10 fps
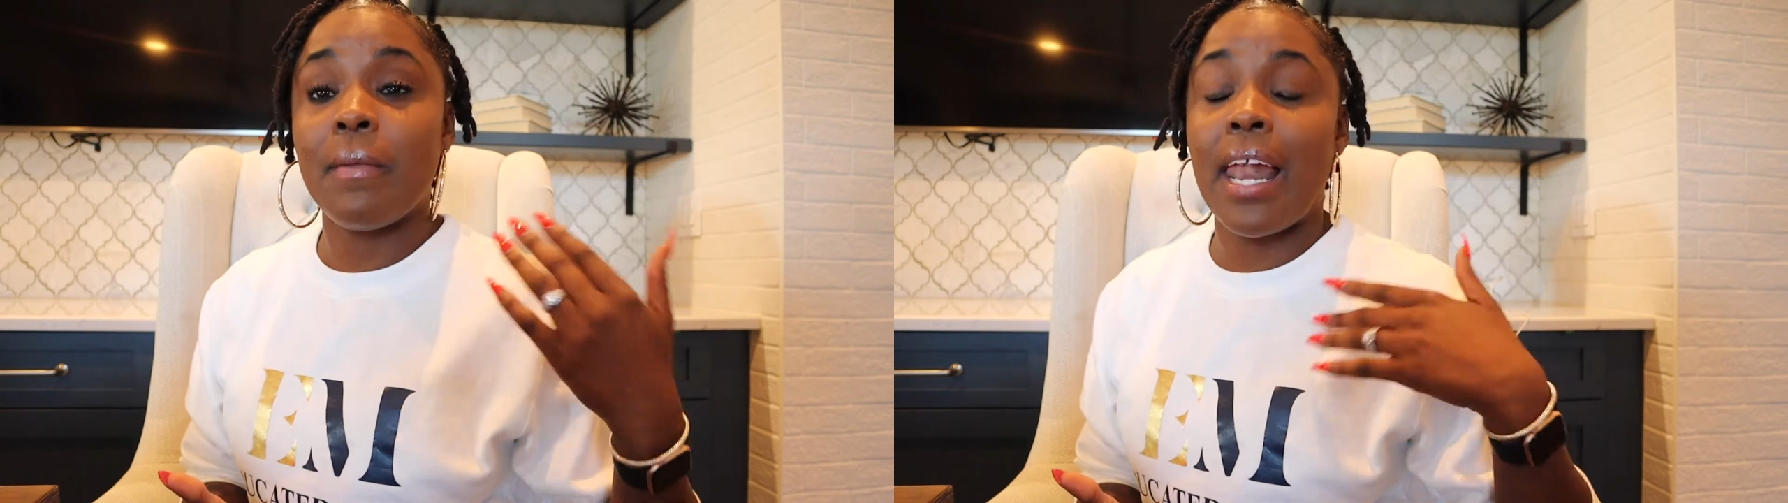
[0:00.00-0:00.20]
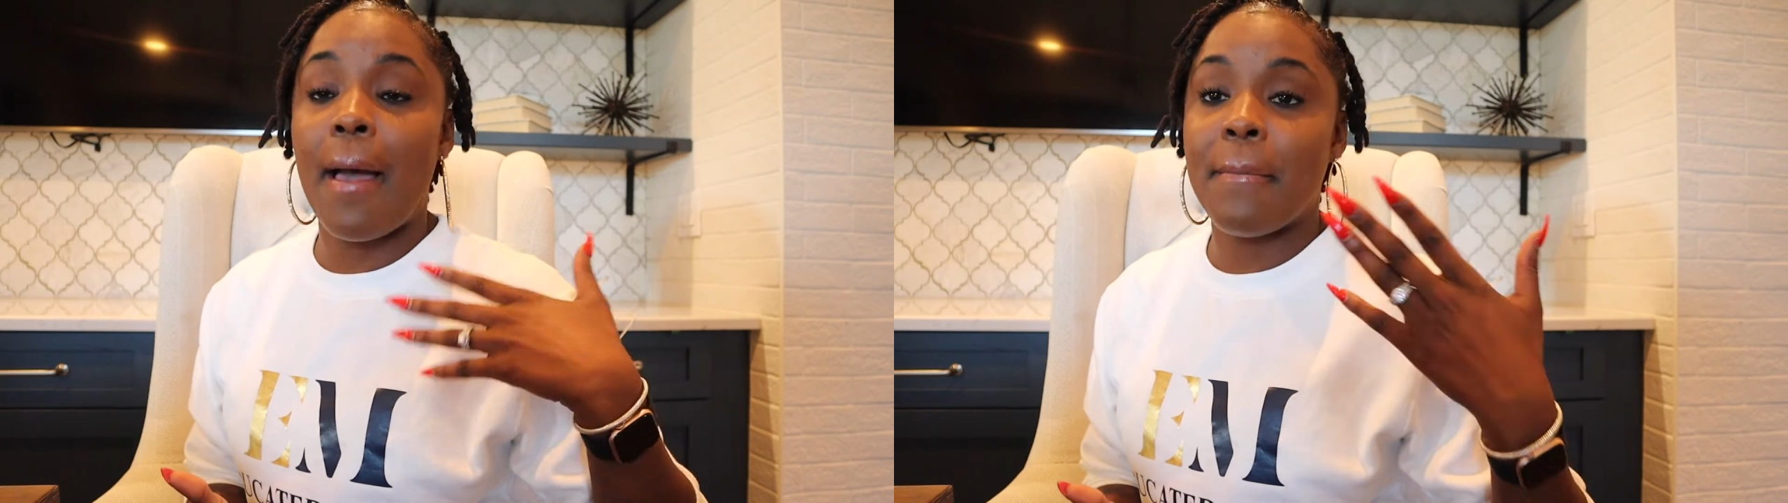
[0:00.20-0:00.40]

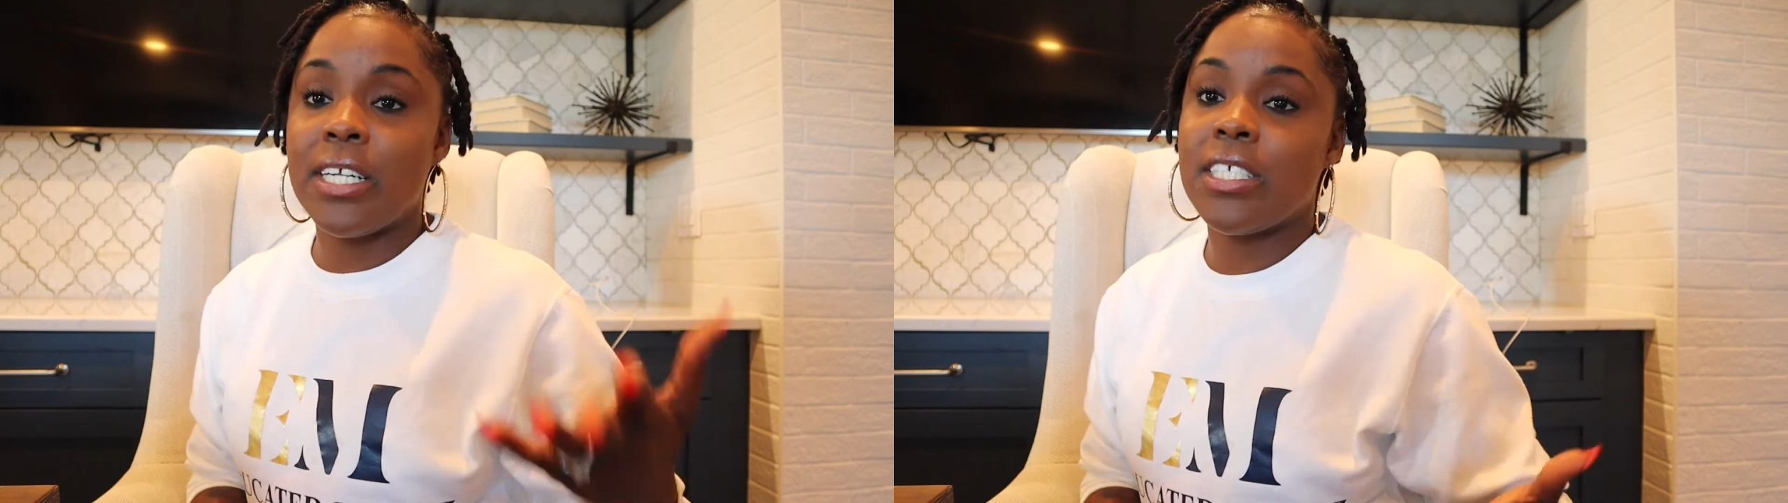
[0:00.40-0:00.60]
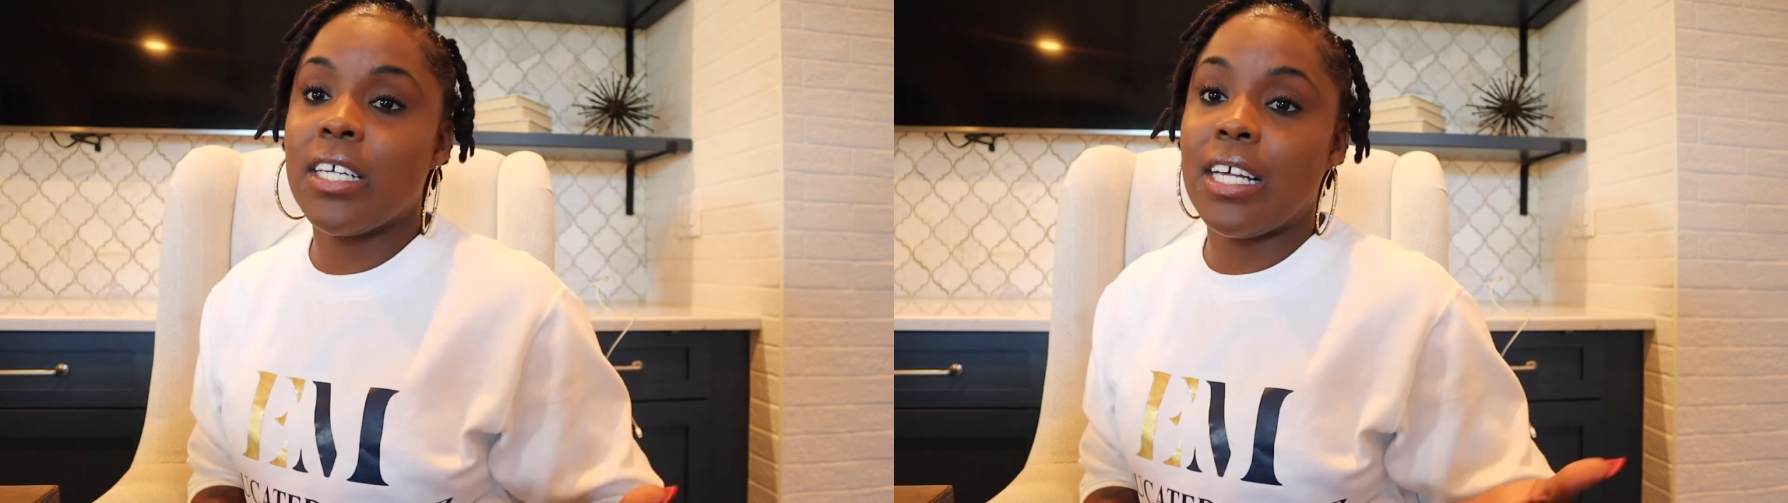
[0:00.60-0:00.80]
that I
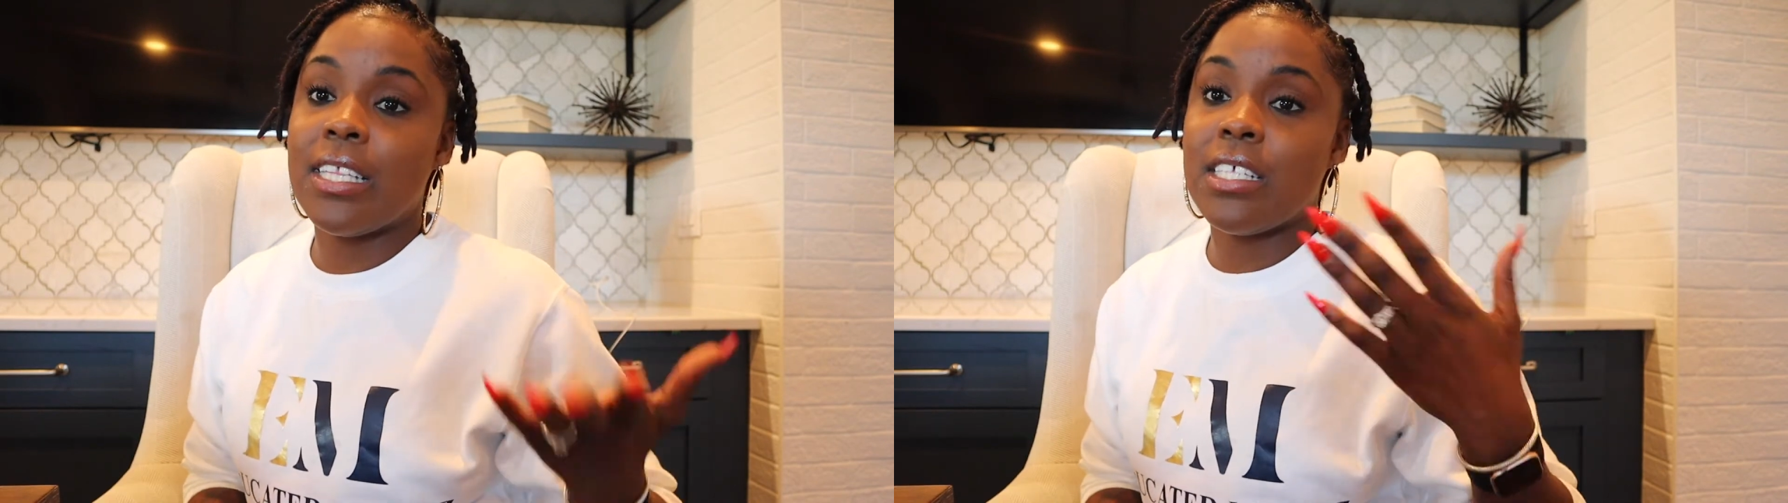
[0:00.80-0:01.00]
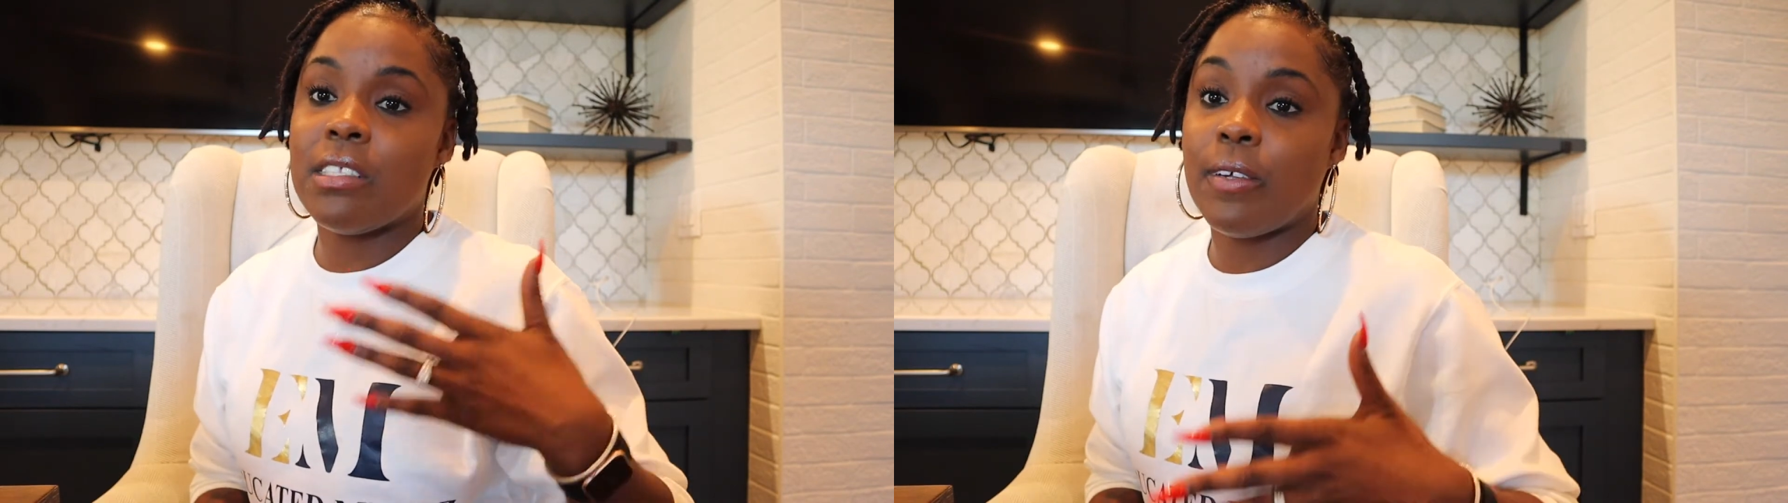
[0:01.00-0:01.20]
mentioned in this